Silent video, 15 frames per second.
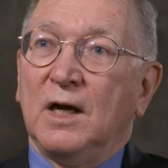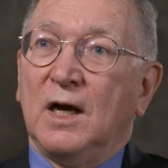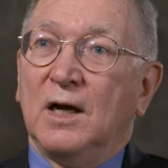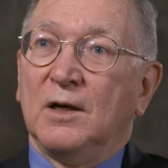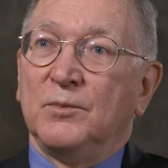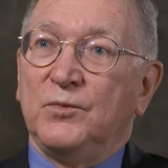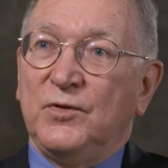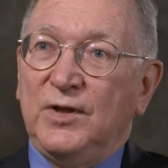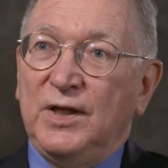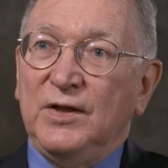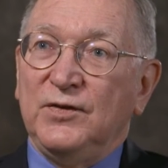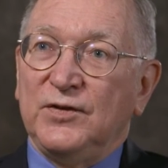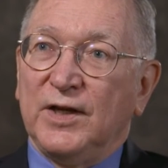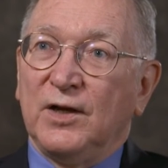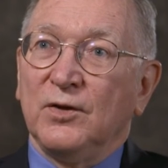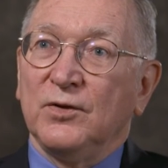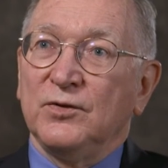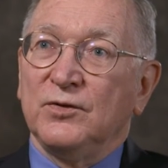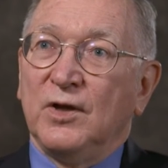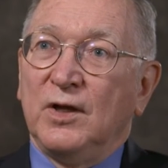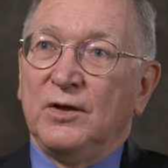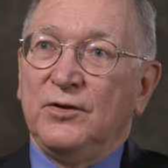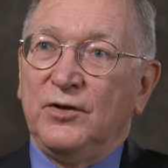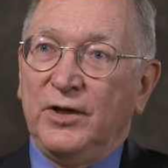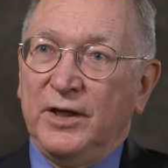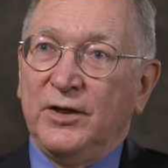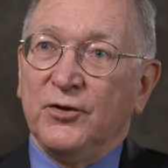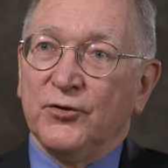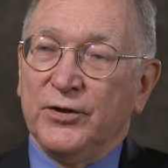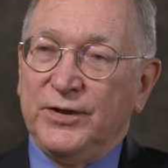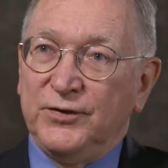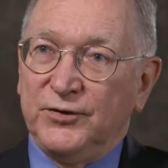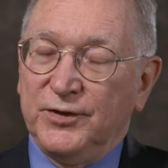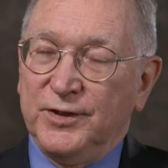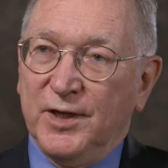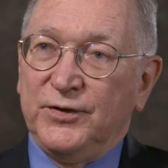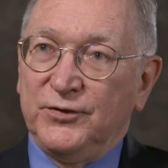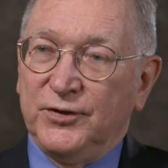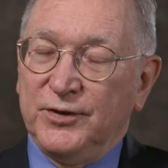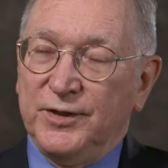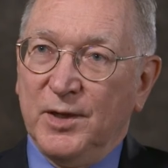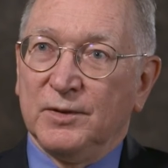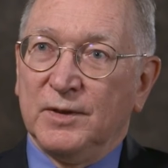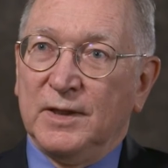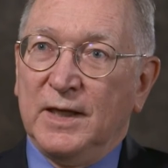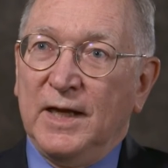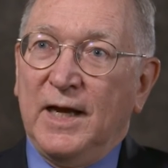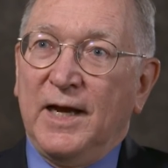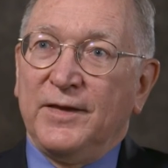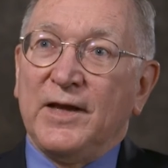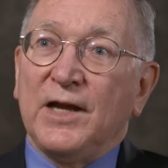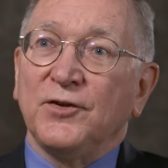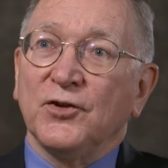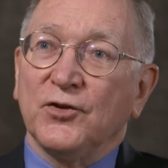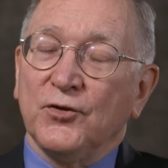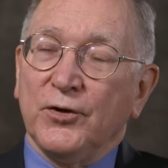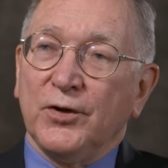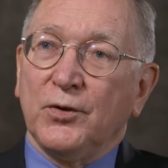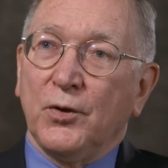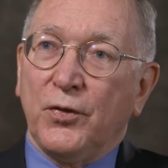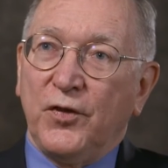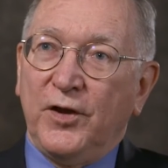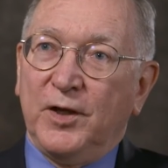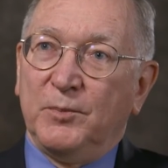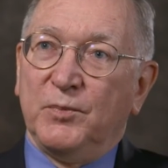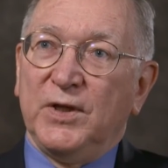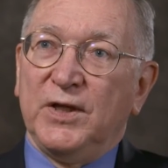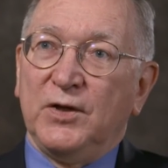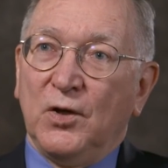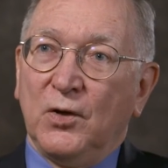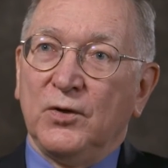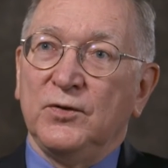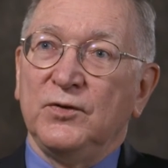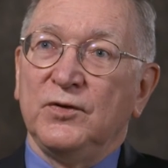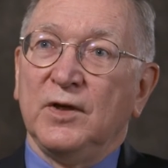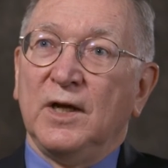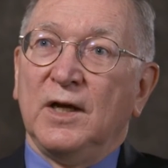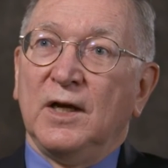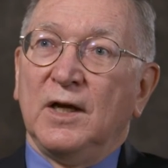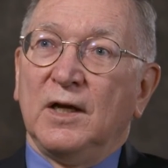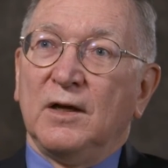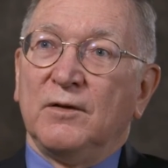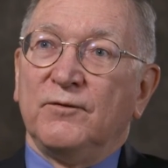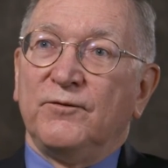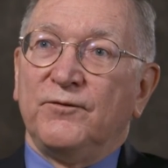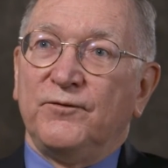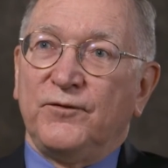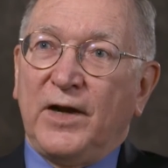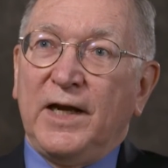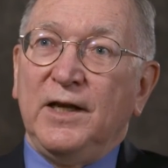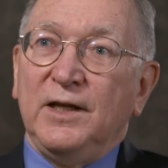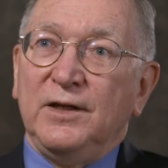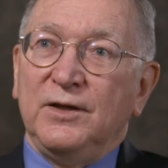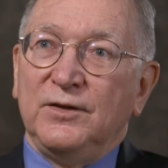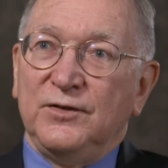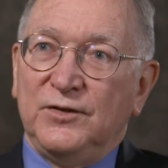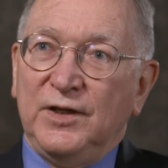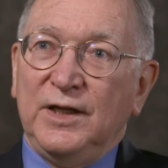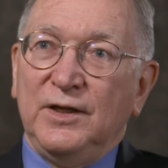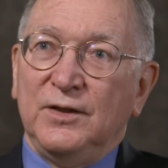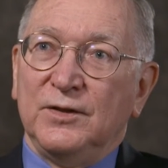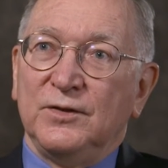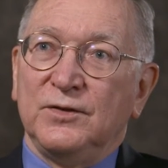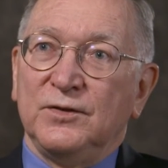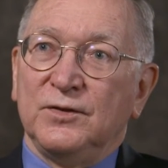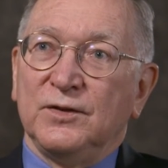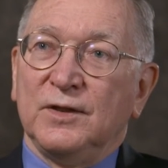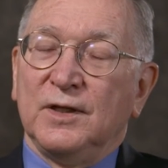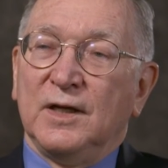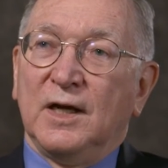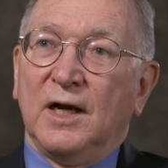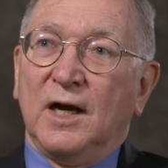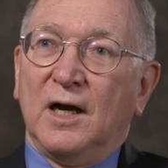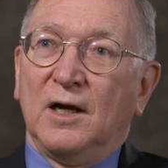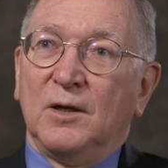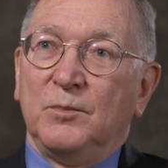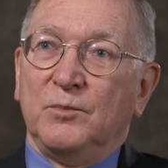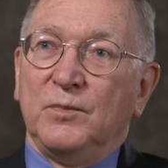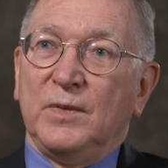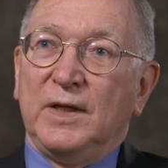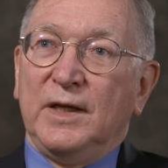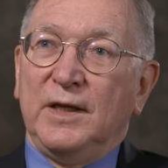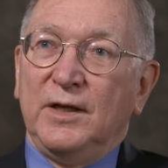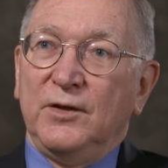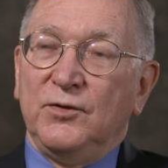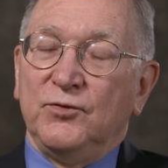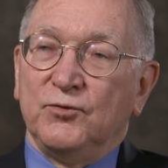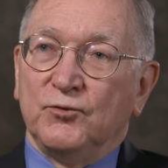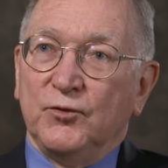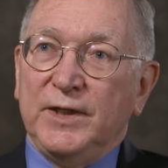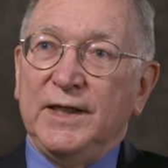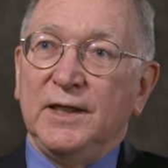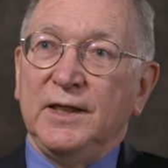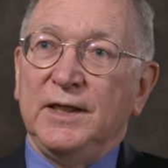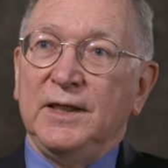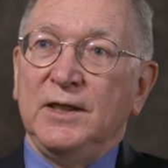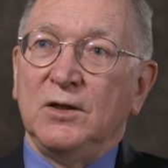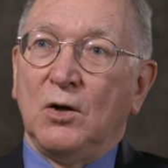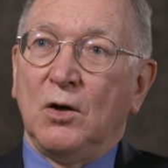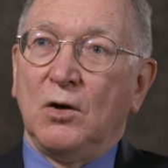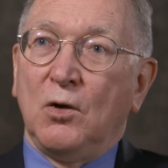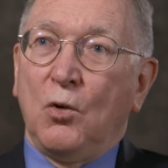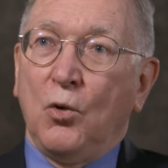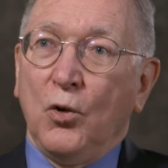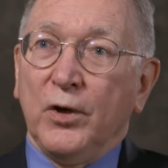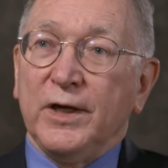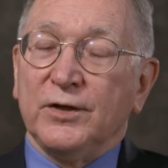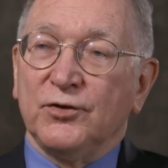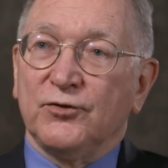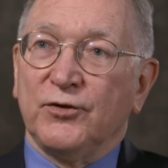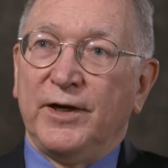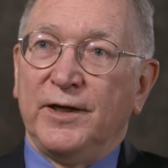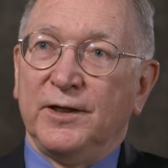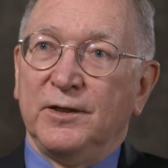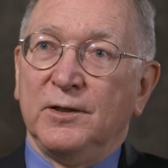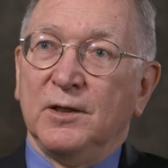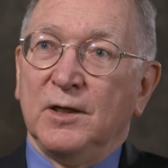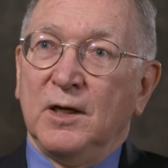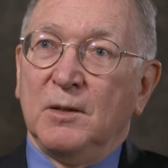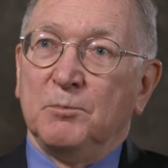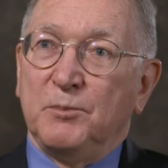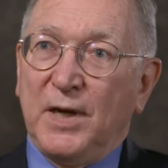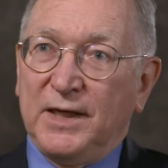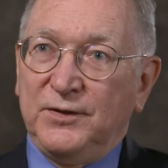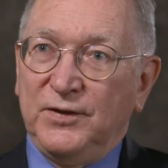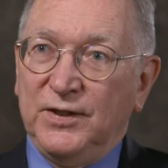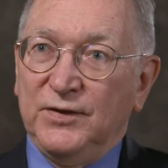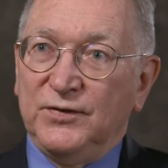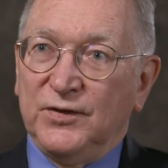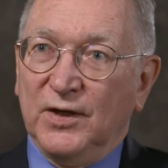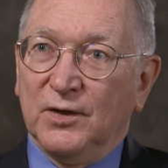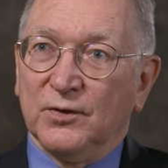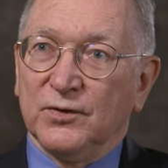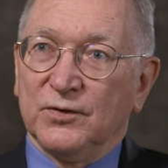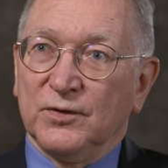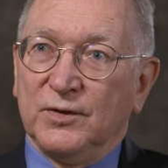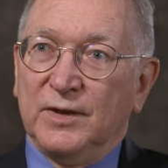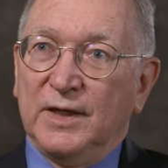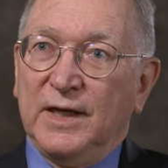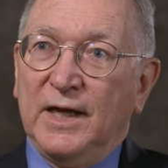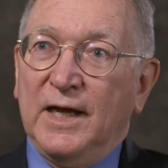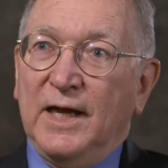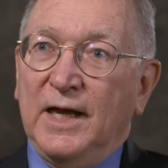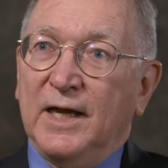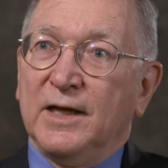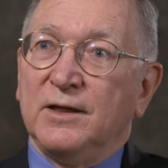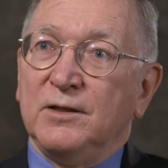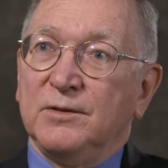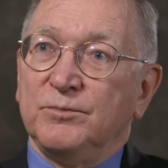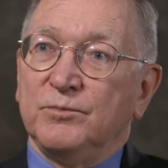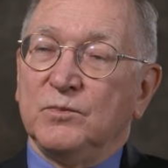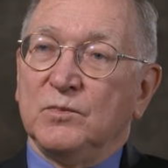um, T cells to increase in number. And that's a critical thing because fighting disease um, is really orchestrated by T cells. And